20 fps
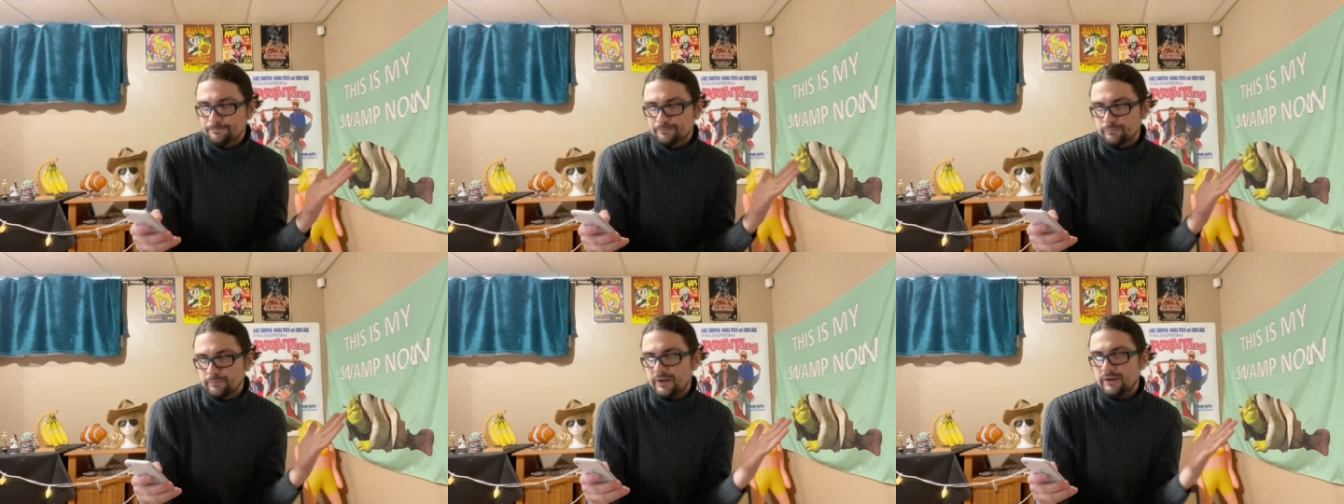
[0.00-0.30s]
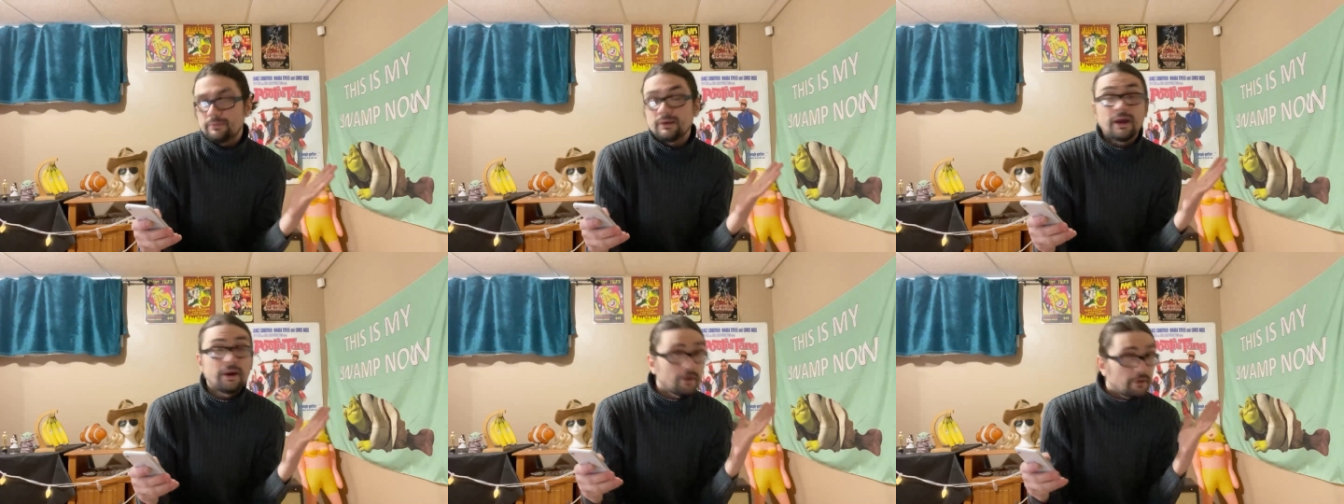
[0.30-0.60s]

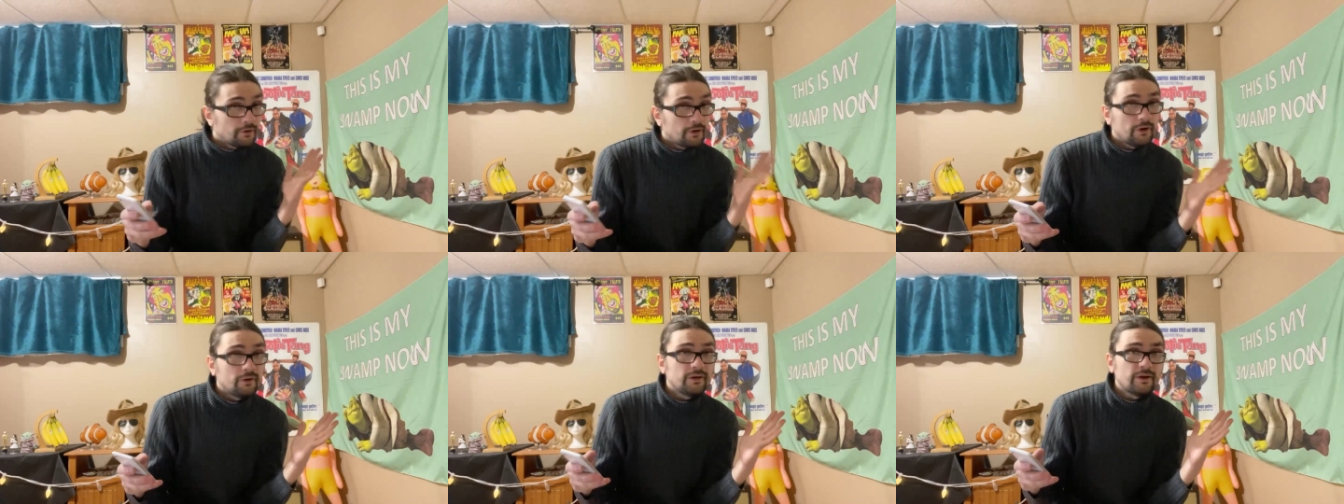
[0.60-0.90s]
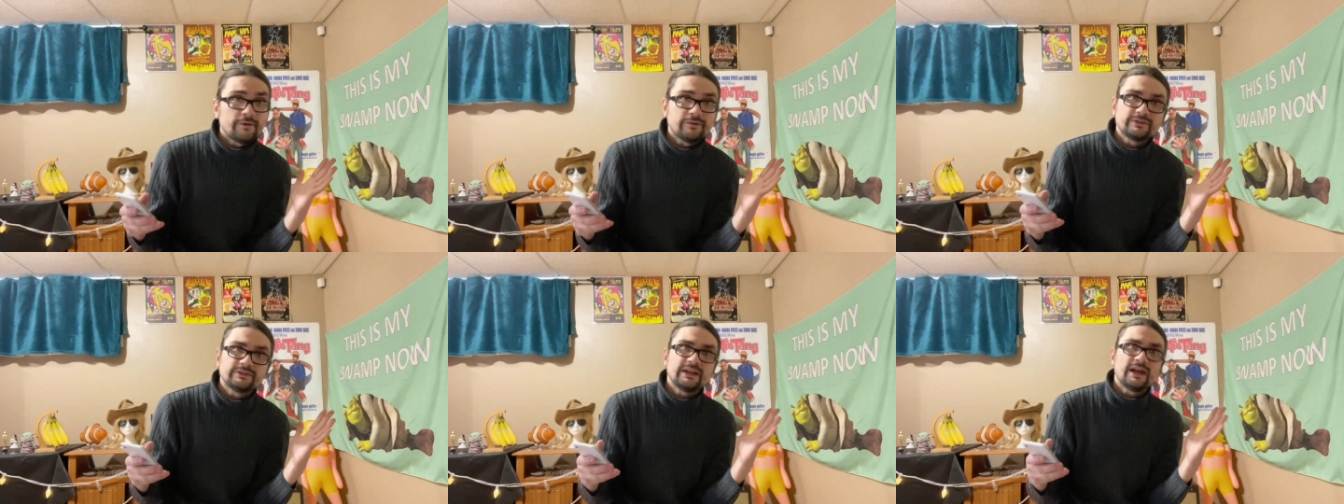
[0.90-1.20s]
Maybe I don't know
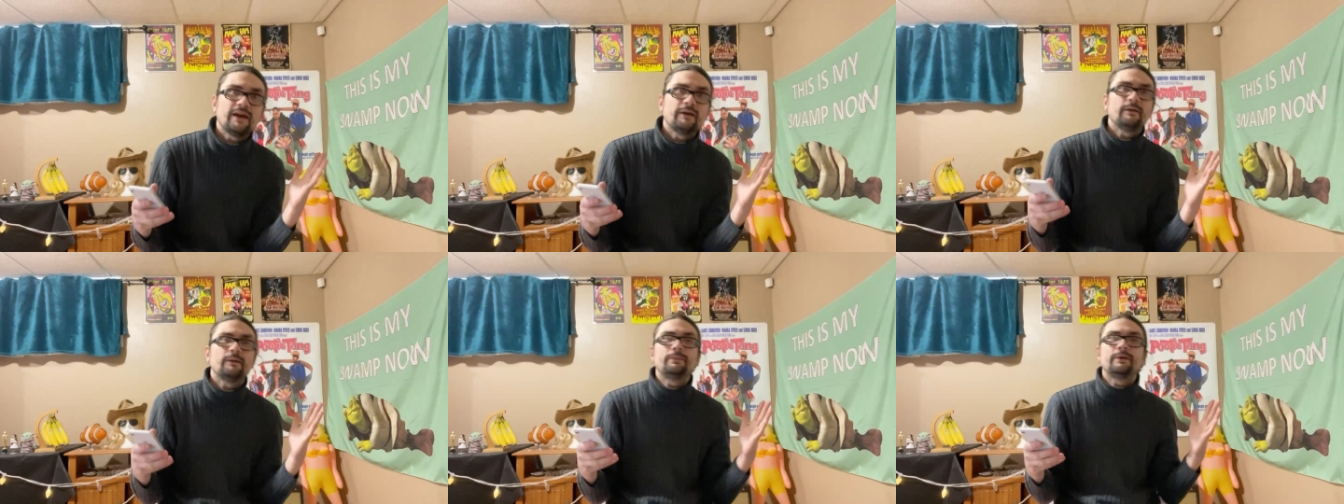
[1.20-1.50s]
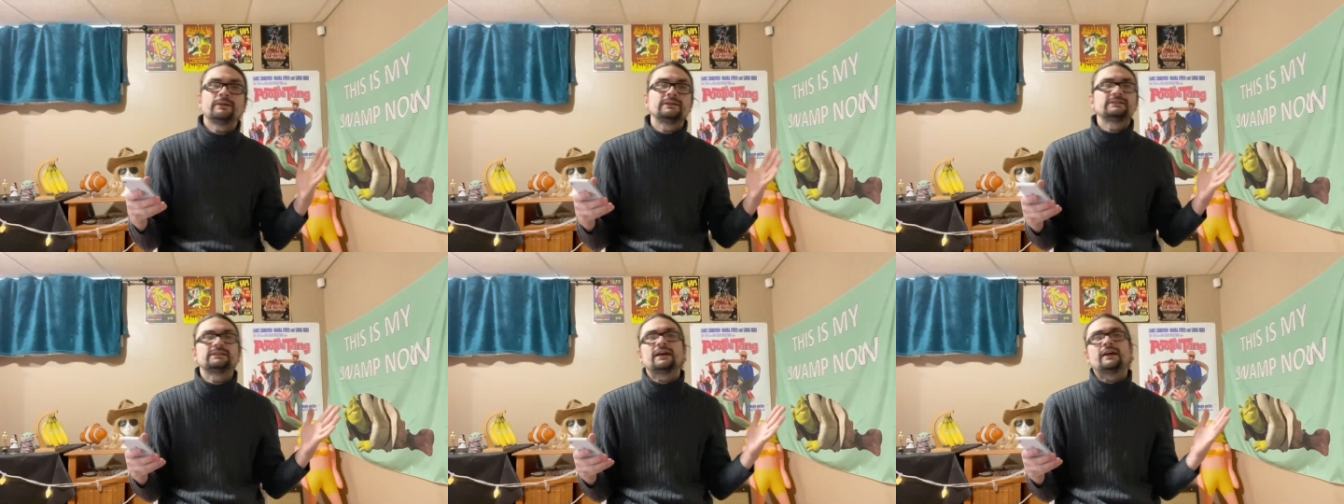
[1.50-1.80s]
enough
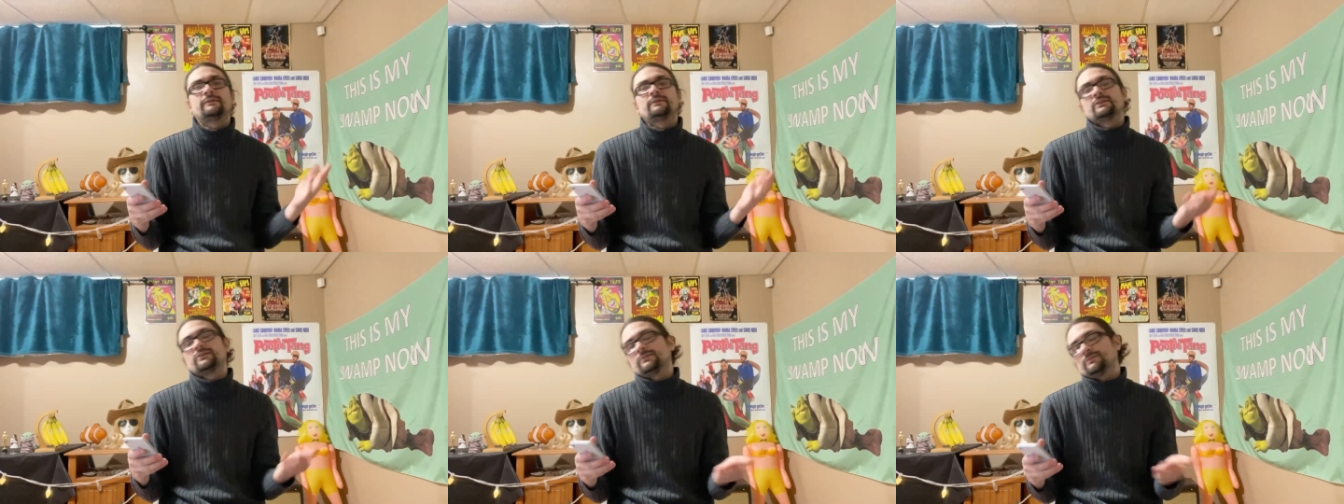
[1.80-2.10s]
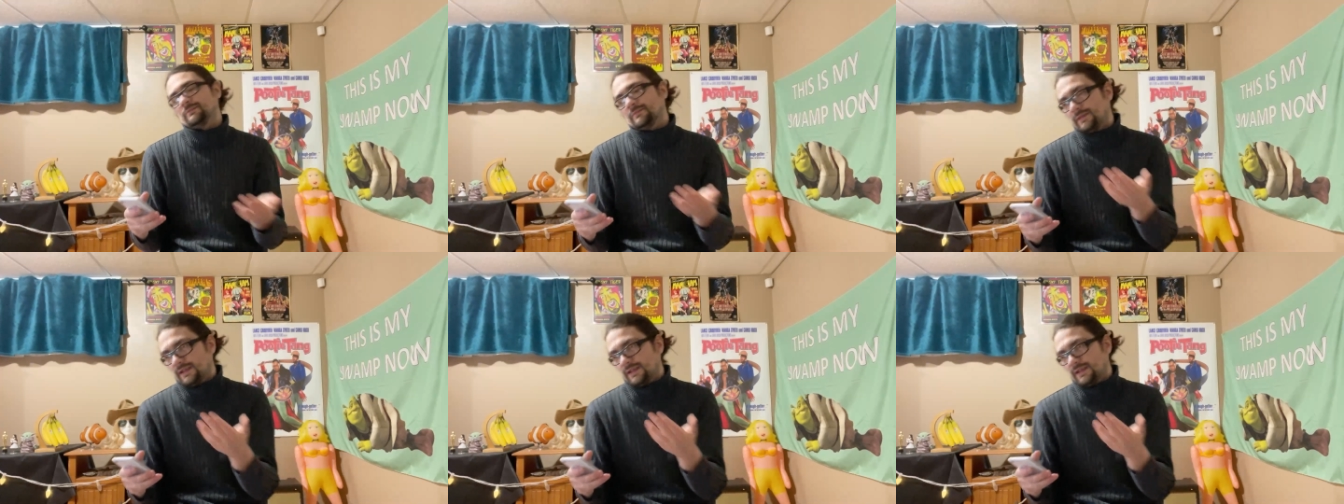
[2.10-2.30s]
about stabs.